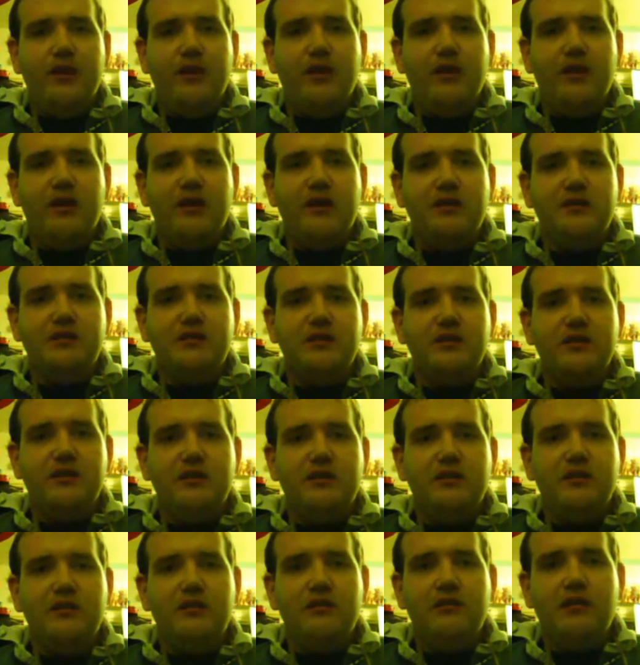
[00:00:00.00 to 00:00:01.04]
because
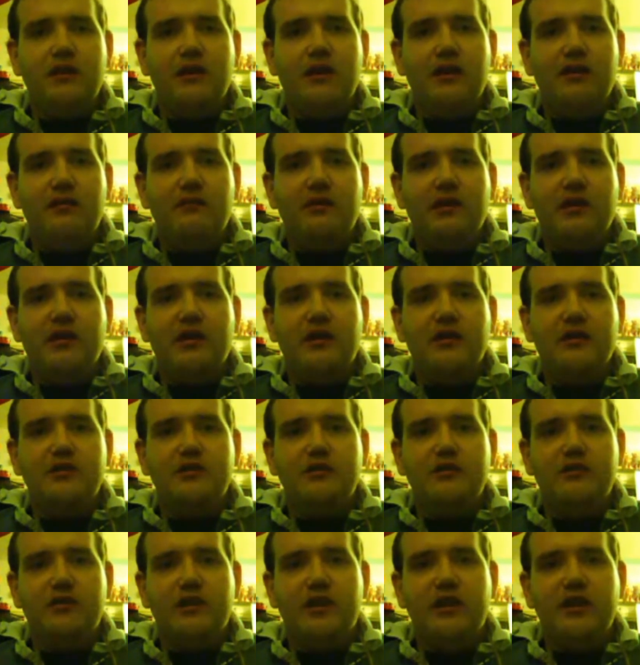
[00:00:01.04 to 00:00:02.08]

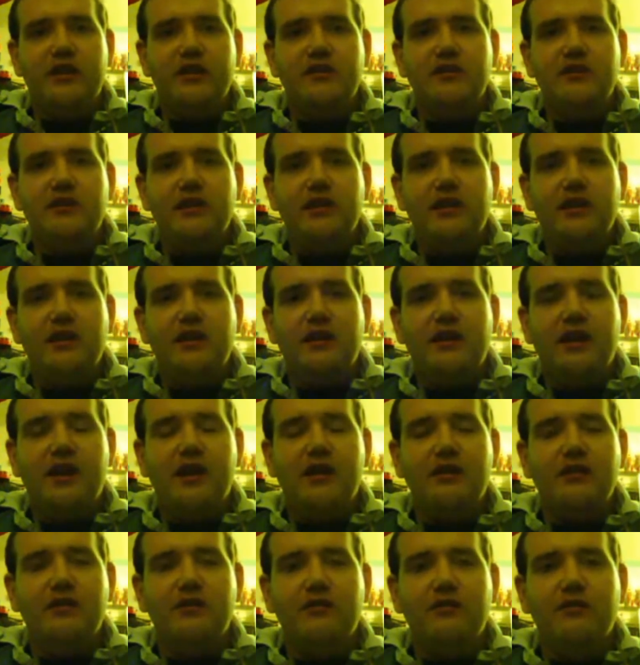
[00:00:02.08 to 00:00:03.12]
you can easily get
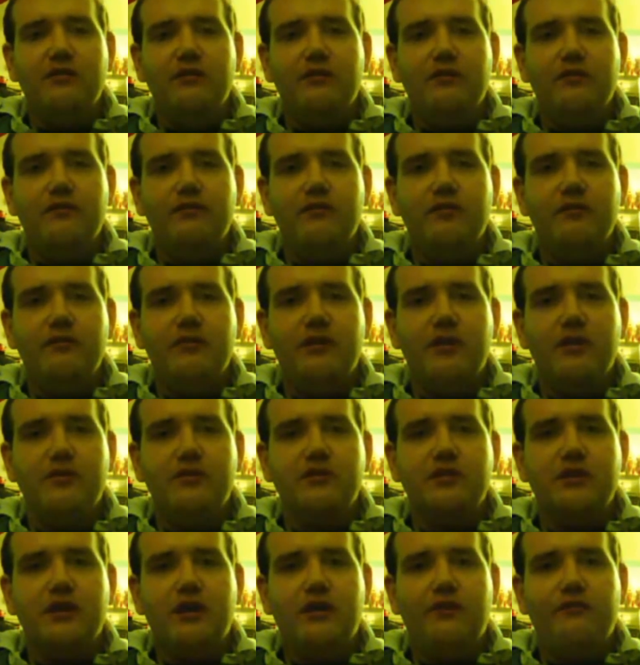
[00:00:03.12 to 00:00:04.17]
that from
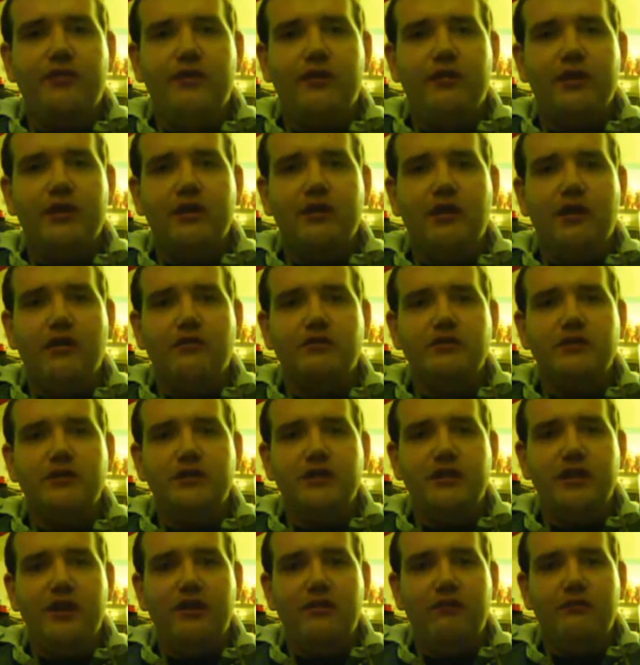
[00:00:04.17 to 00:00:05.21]
those that are very close
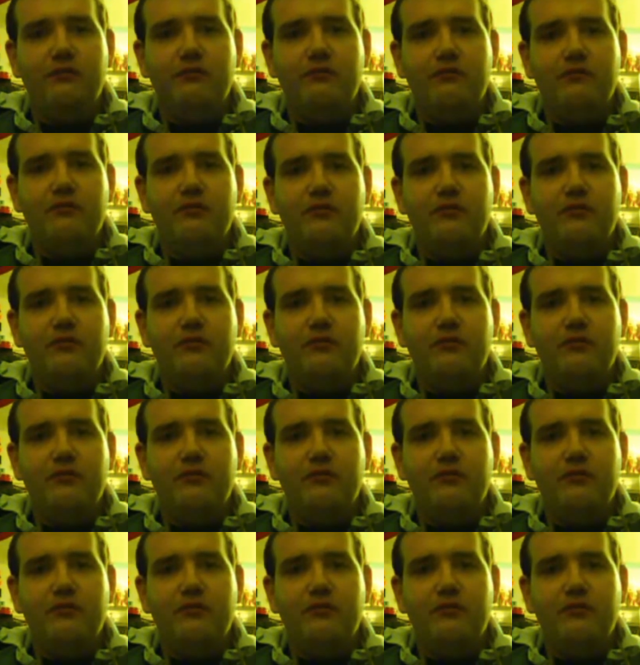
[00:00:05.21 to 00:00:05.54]
to you.